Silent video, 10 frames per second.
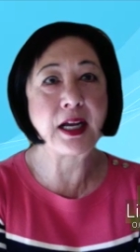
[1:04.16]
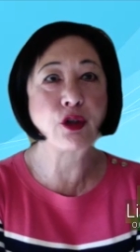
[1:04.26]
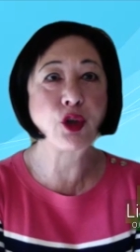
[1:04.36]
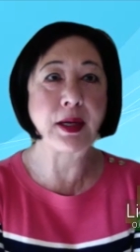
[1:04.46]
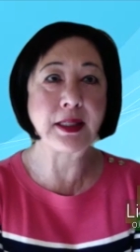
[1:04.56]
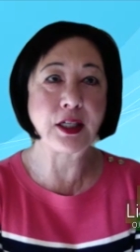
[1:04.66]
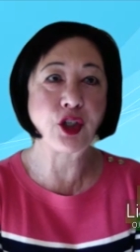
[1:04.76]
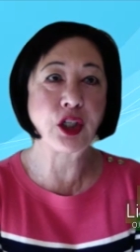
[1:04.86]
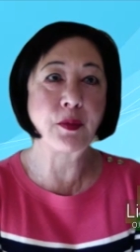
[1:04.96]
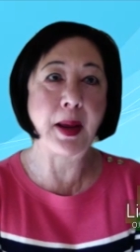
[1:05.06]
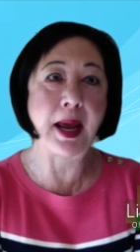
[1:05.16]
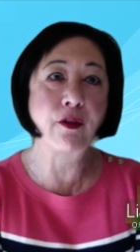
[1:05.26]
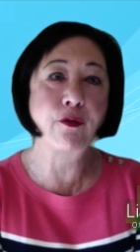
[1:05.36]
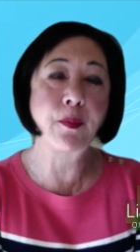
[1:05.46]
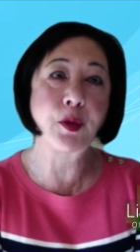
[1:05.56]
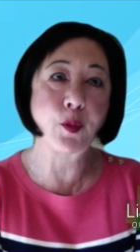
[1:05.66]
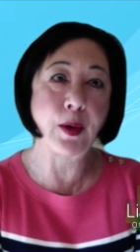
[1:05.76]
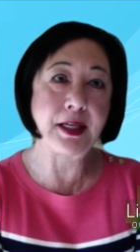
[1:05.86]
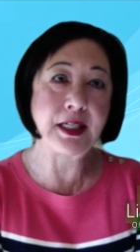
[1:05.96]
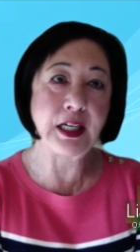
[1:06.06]
transitioned back from the
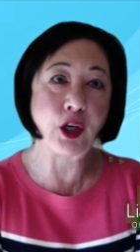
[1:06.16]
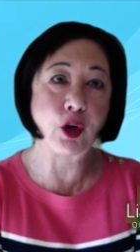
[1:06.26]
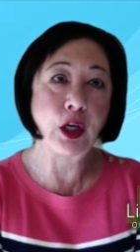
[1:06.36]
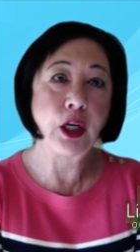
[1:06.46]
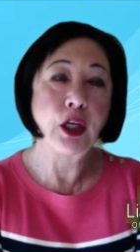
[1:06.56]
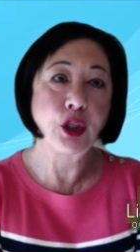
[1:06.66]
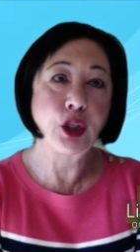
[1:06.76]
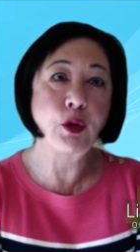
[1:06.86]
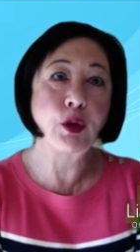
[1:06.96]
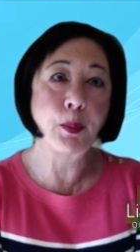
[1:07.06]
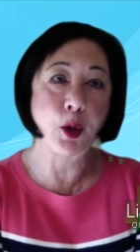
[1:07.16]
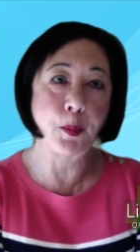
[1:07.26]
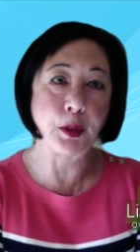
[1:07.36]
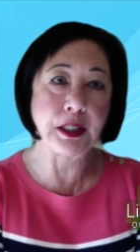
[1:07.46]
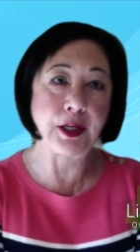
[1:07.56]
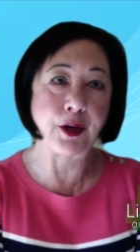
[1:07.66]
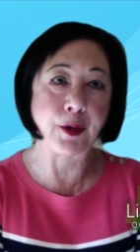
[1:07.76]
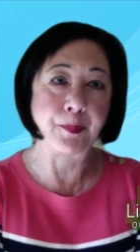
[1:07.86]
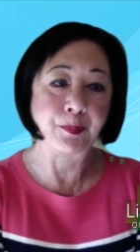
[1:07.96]
red tier to the purple tier.